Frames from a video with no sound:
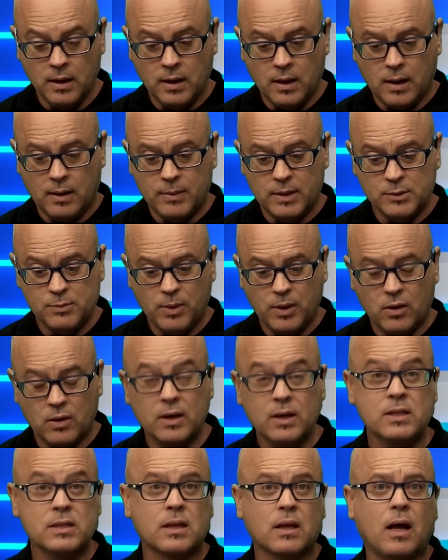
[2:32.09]
I must be
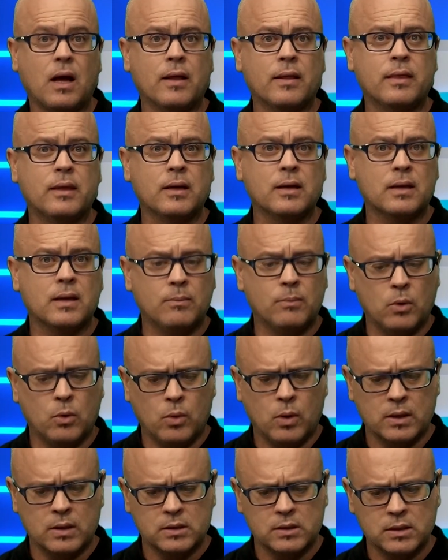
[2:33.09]
honest, I think number
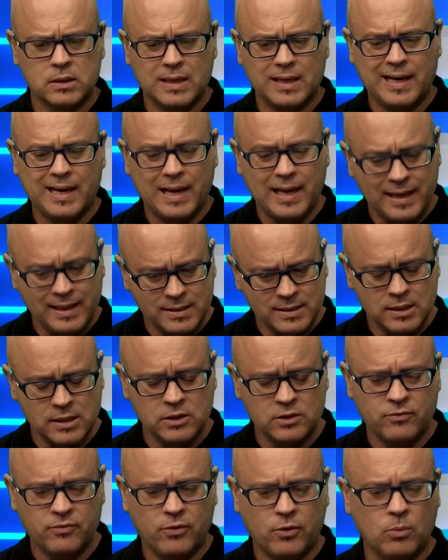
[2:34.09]
one's
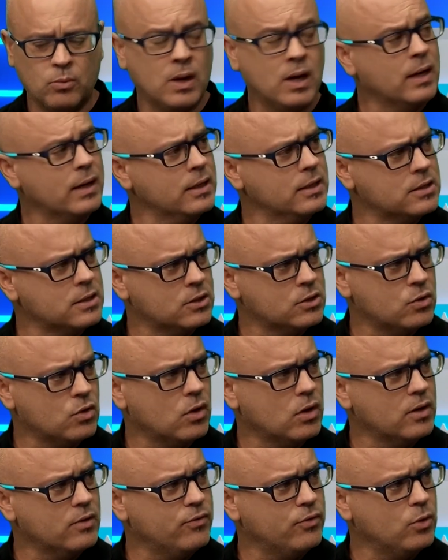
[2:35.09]
latest form line is a
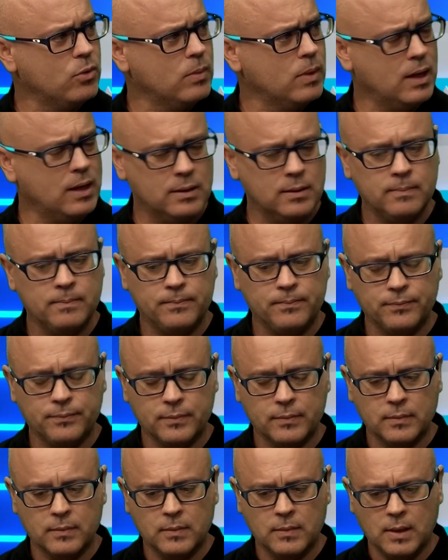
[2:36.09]
stronger form line.
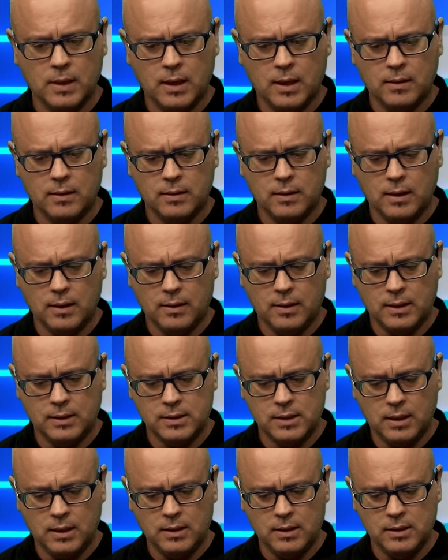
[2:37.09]

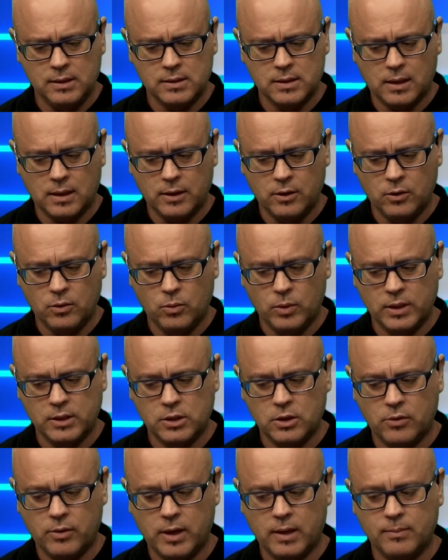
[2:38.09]
That's In Desire when
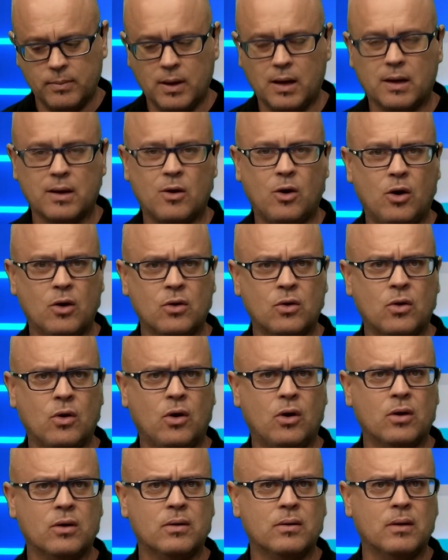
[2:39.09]
she ran behind Hong
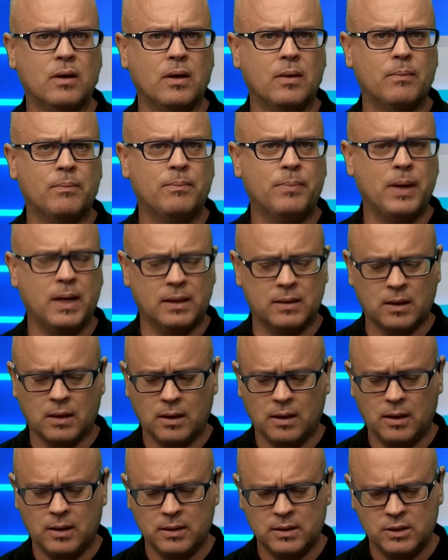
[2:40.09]
Kong. But
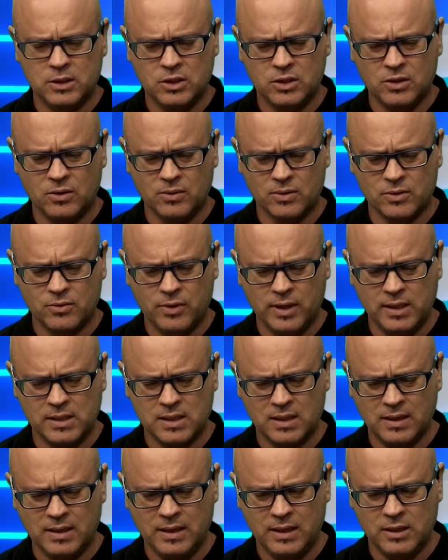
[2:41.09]
Clyde, she was
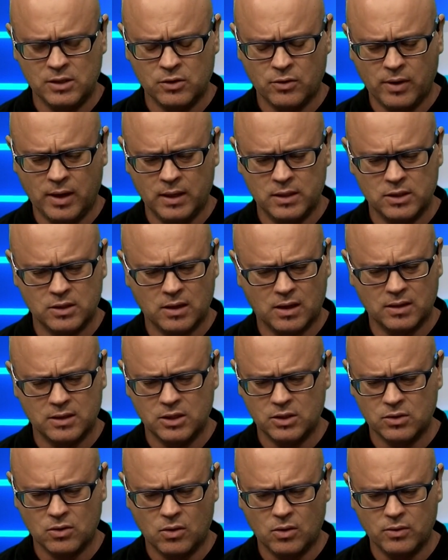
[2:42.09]
recently scratched. I
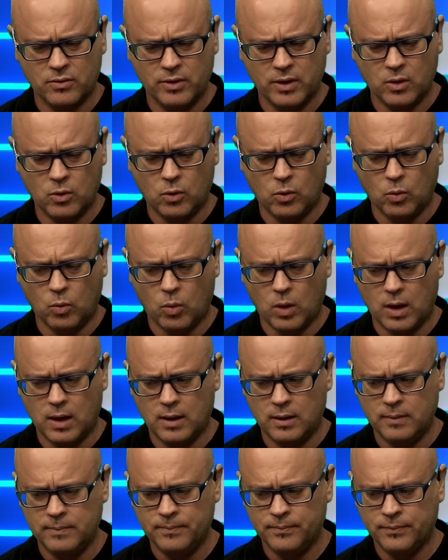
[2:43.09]
just can't recall
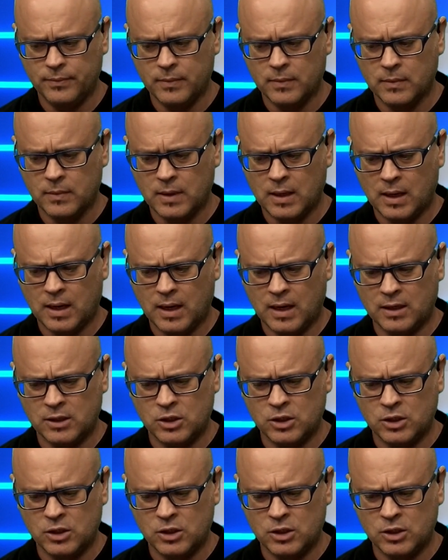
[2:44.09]
why. And